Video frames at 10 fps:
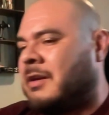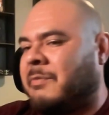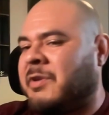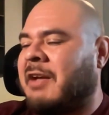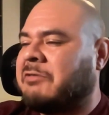
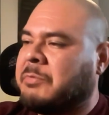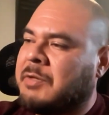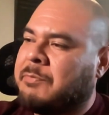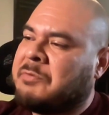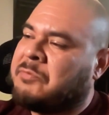but you have to be a
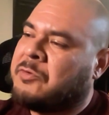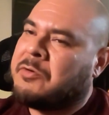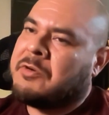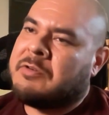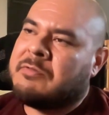bit
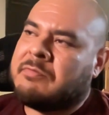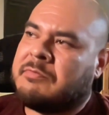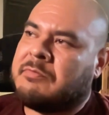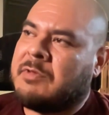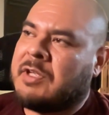more
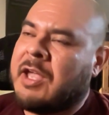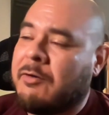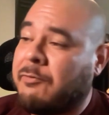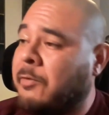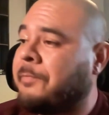
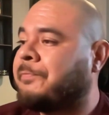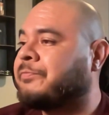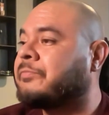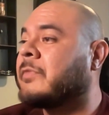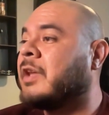careful
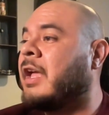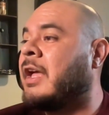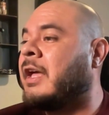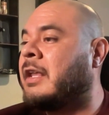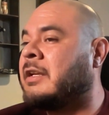
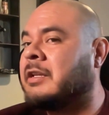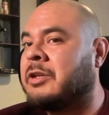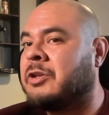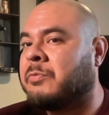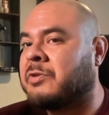and,
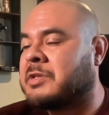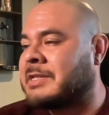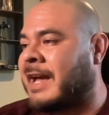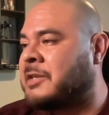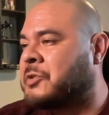
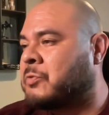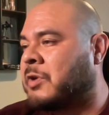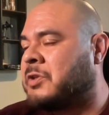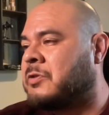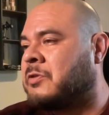precise
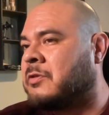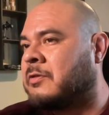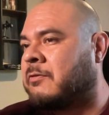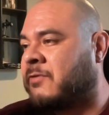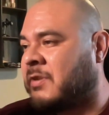when you're
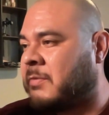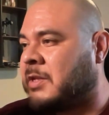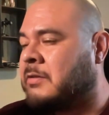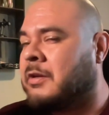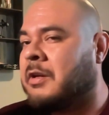
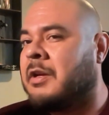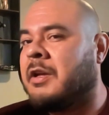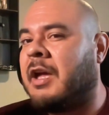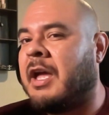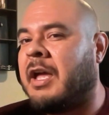fimming
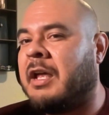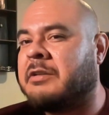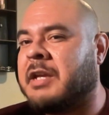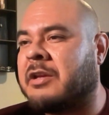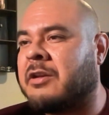and
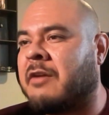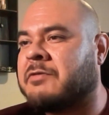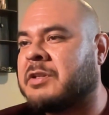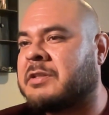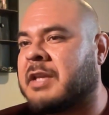taking off
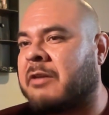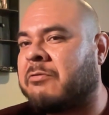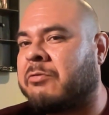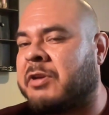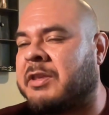just that
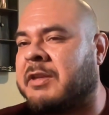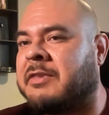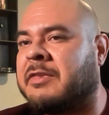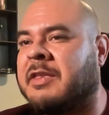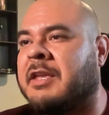really
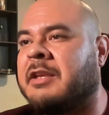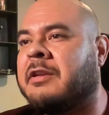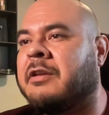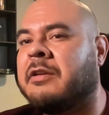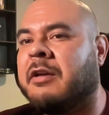
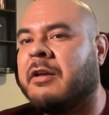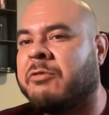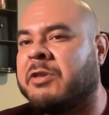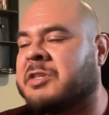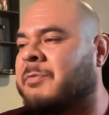thin,
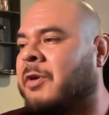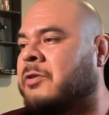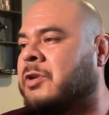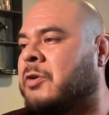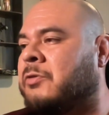really small
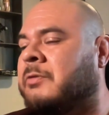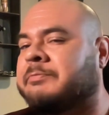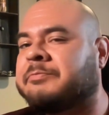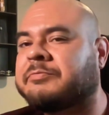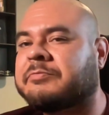node
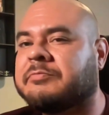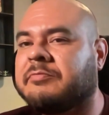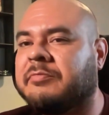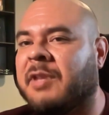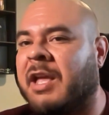
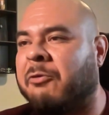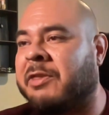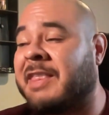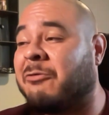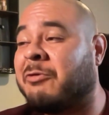
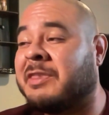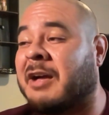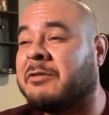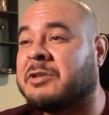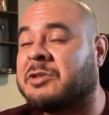
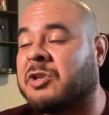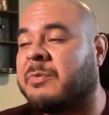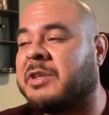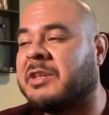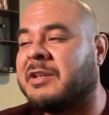without
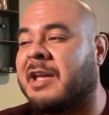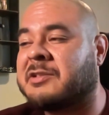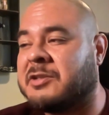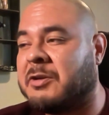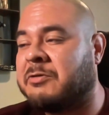disturbing the
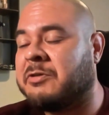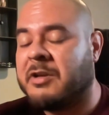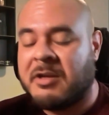next node